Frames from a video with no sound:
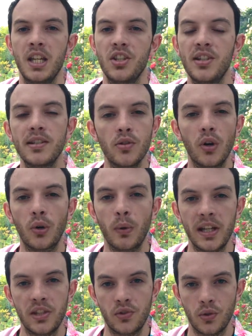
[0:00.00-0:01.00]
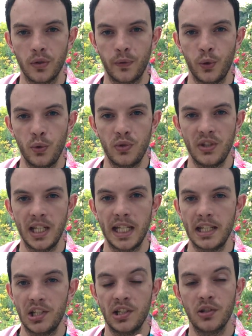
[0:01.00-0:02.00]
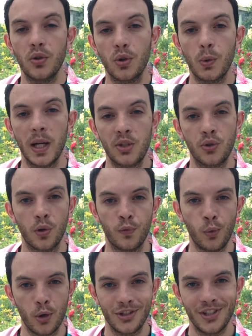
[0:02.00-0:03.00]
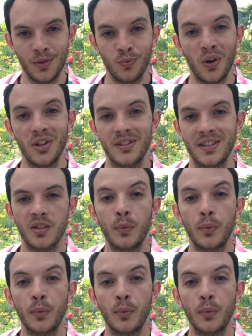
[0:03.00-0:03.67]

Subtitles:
She's not quite sure of who she is, she's not quite sure of what she wants.